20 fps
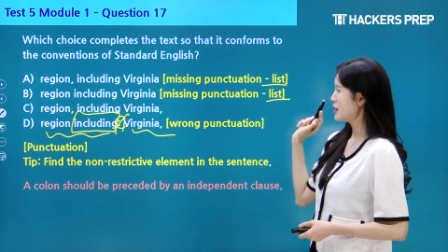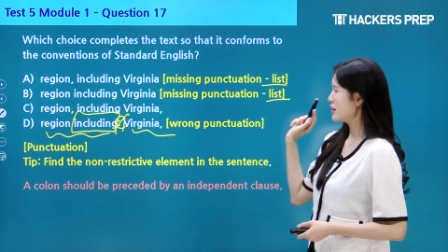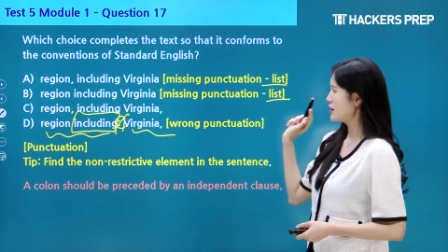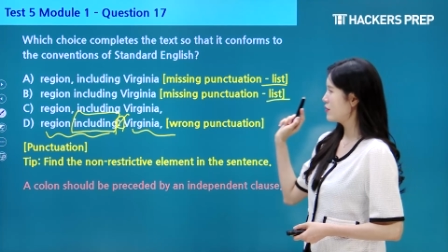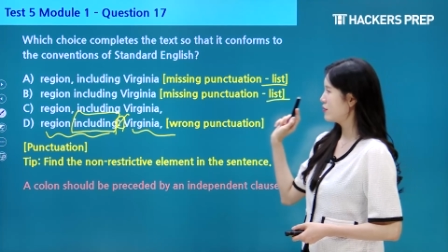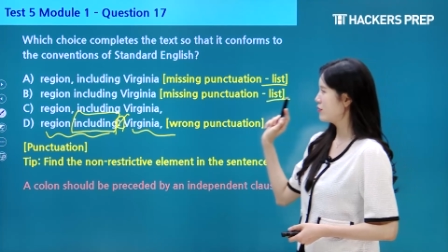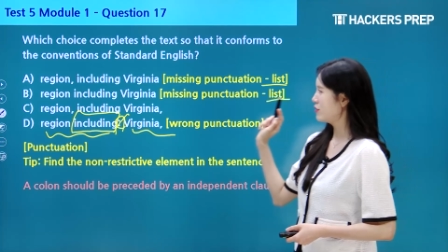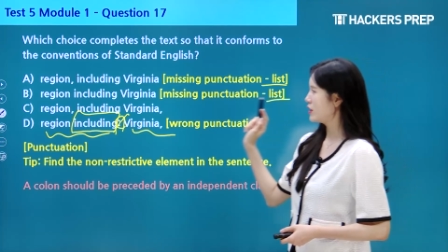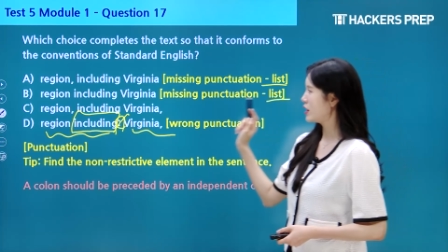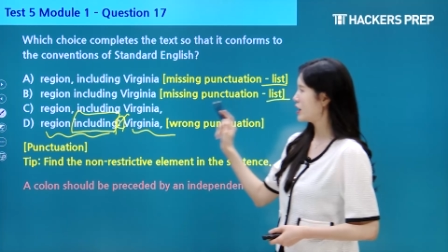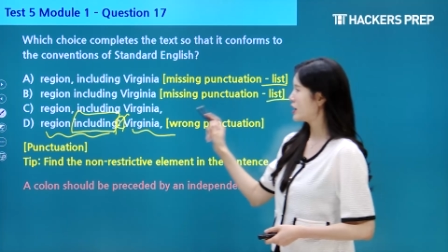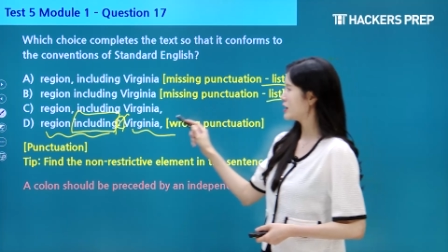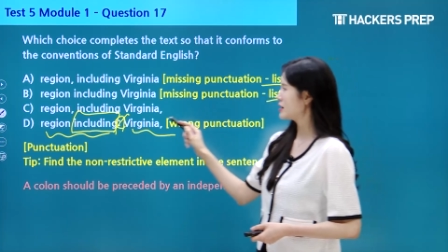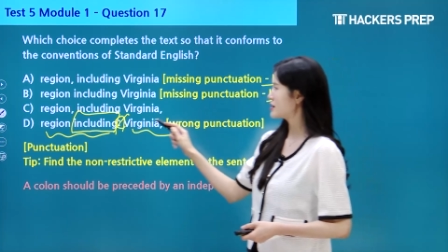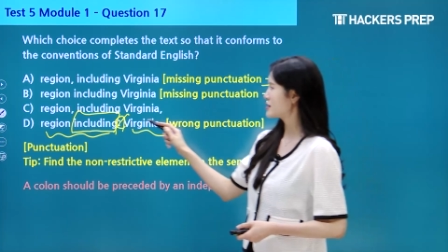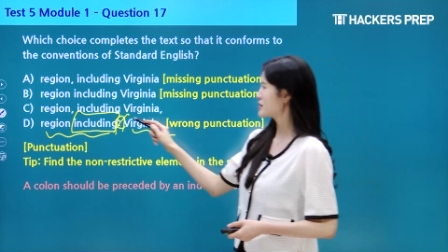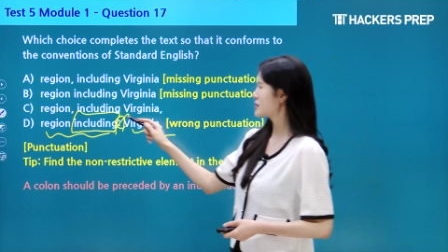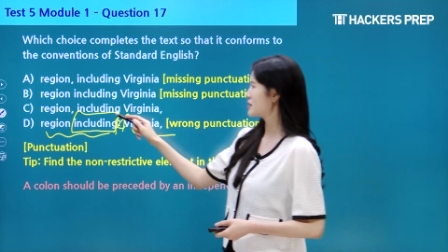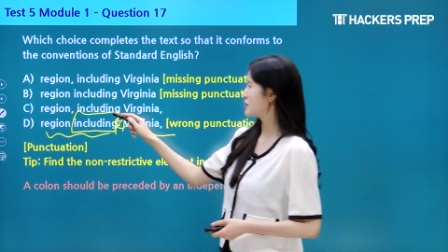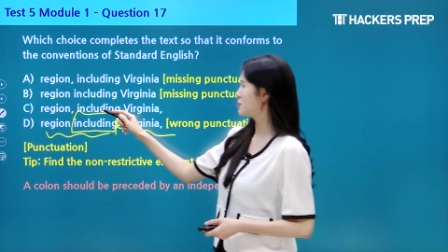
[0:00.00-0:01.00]

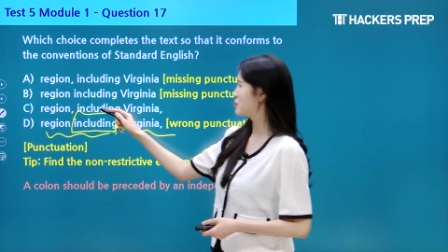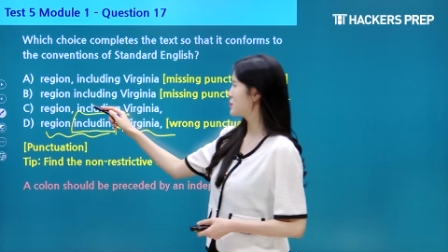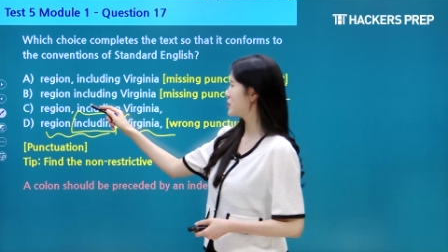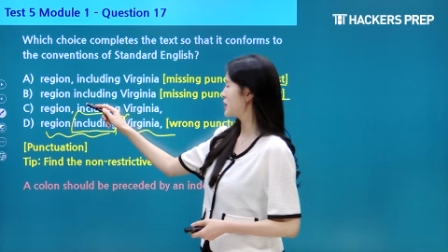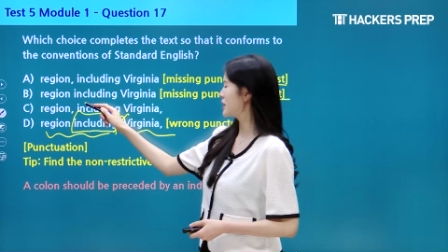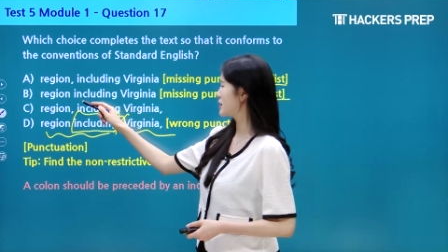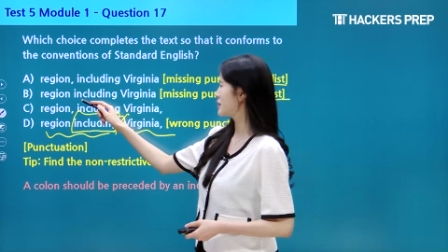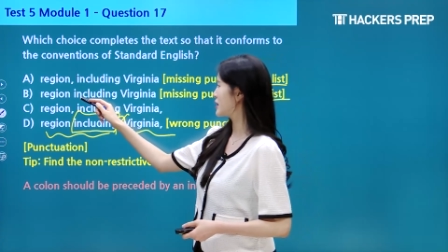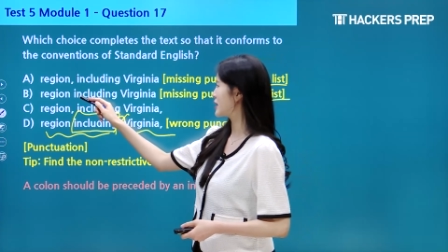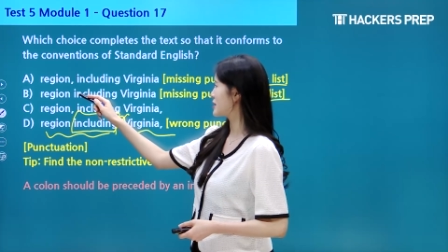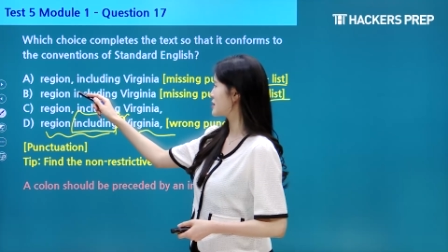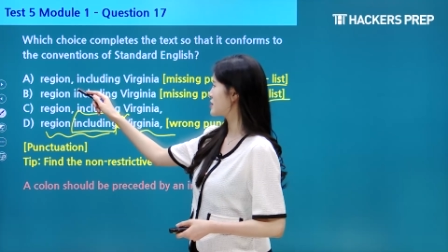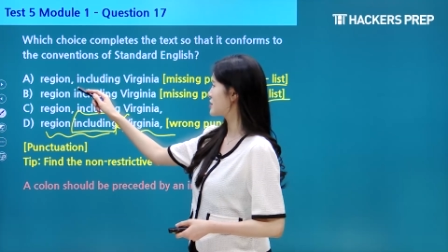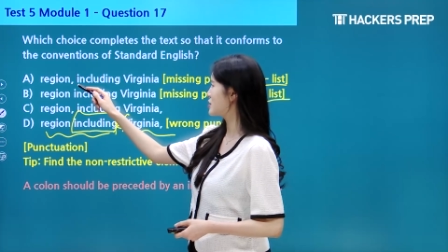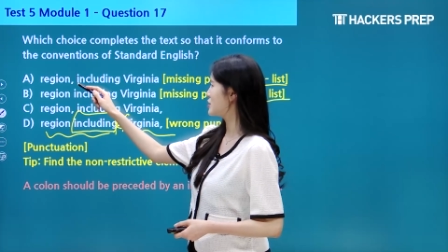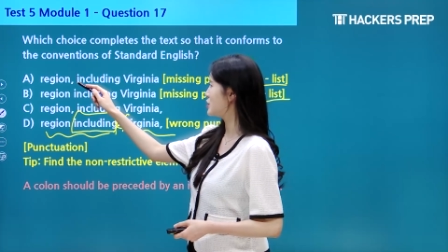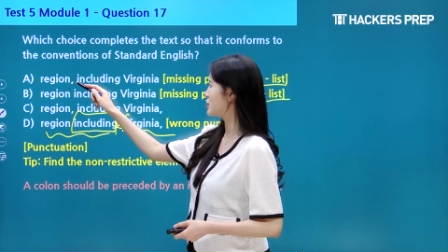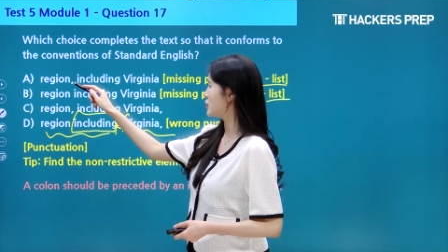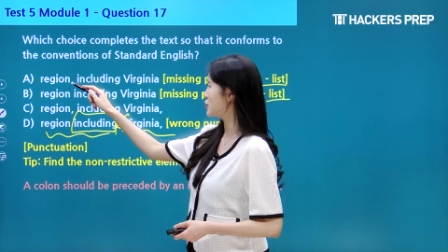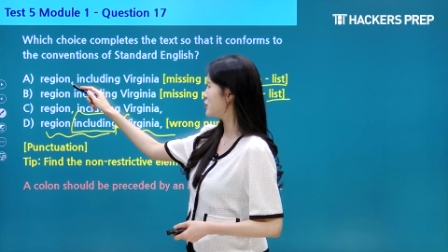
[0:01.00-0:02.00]
not something that's
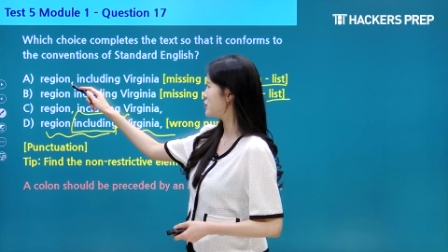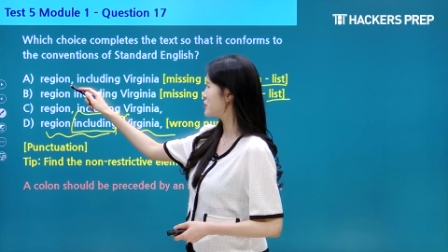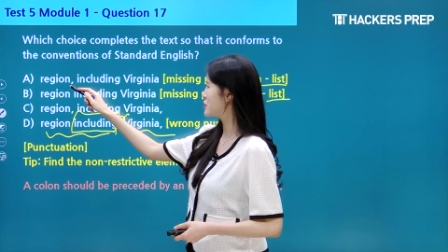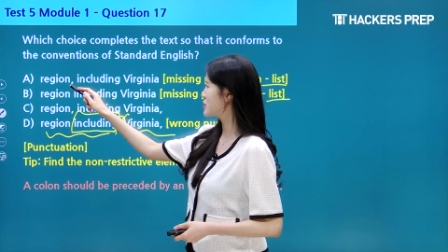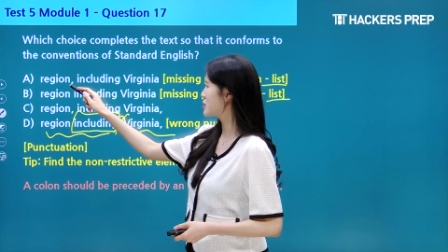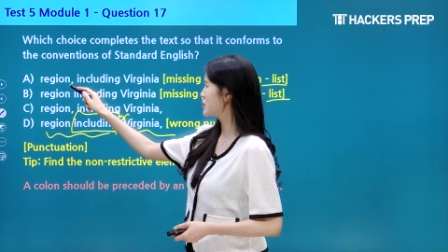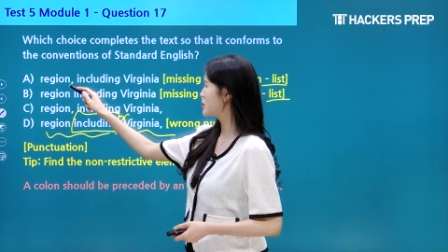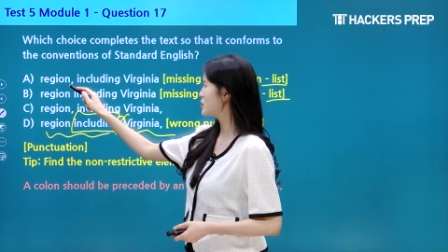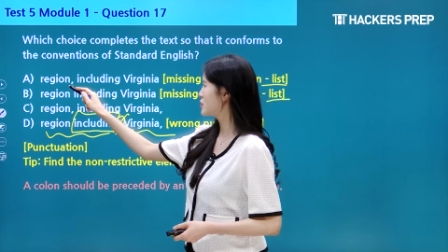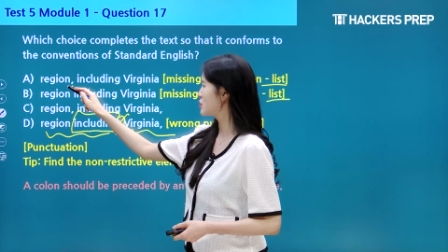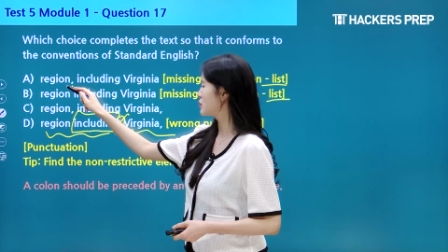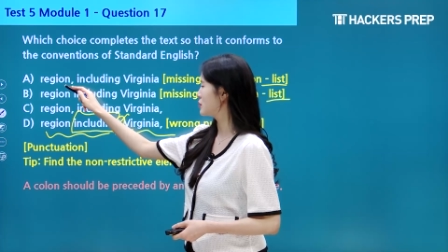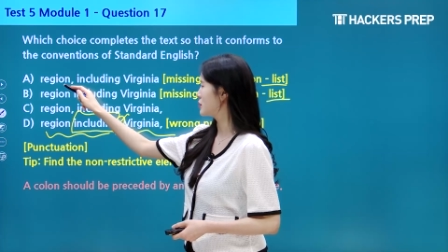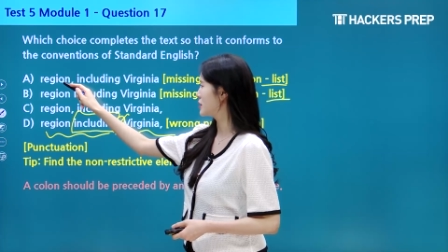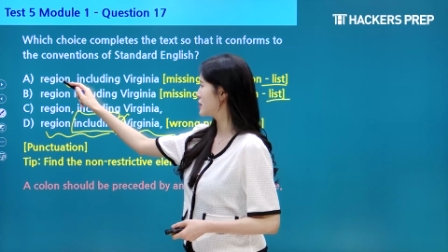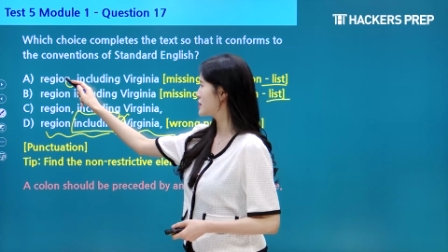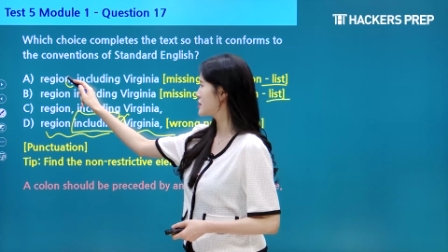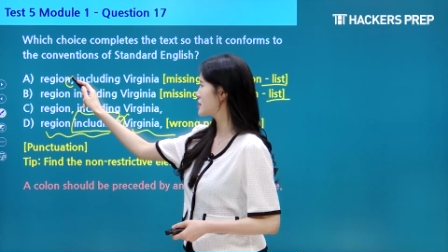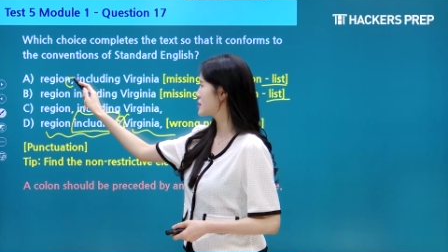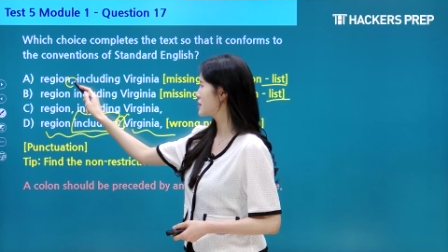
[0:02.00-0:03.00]
used to
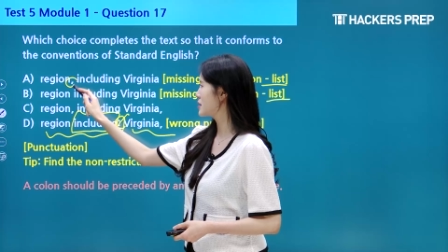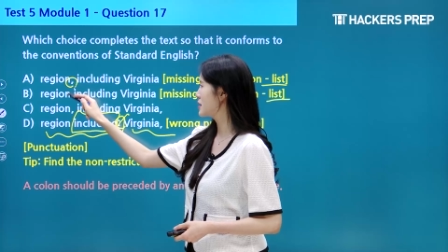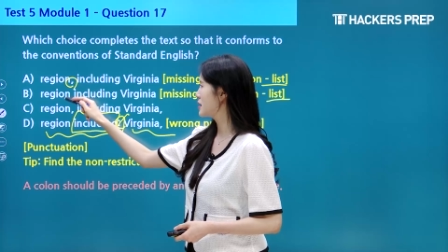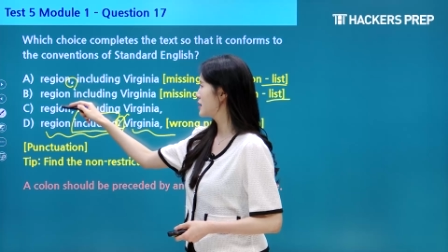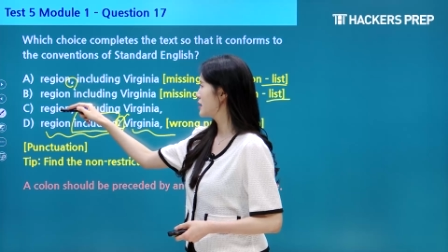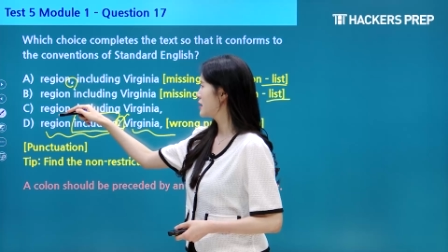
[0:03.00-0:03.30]
list.